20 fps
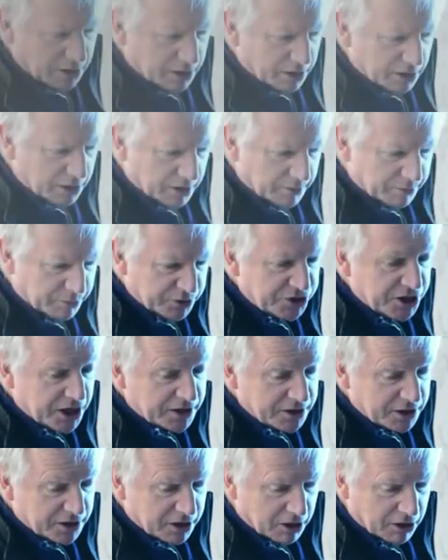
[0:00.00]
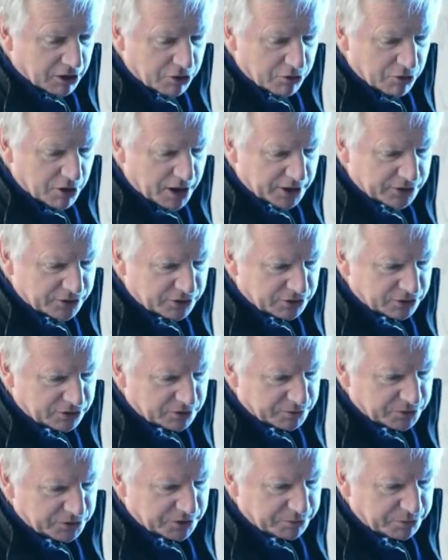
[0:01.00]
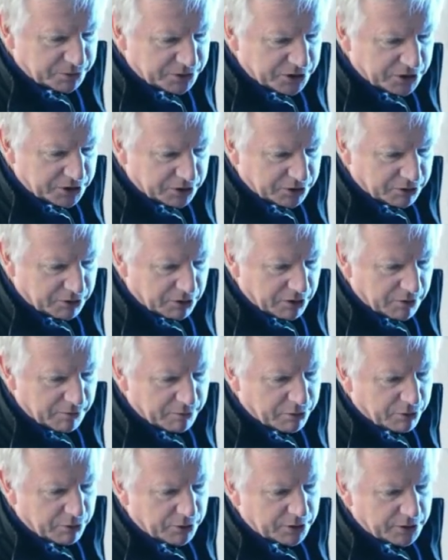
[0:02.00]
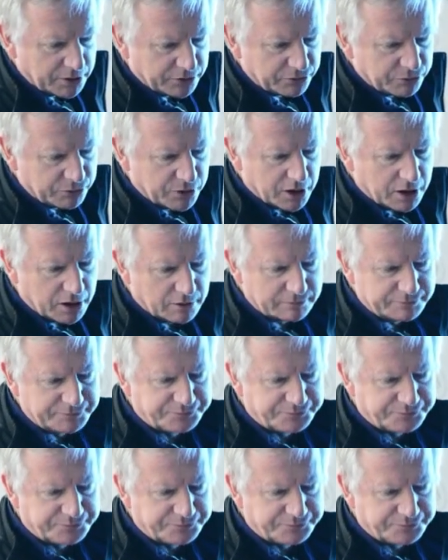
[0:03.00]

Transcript: uh, protecting our aquatic systems in particular are important as well.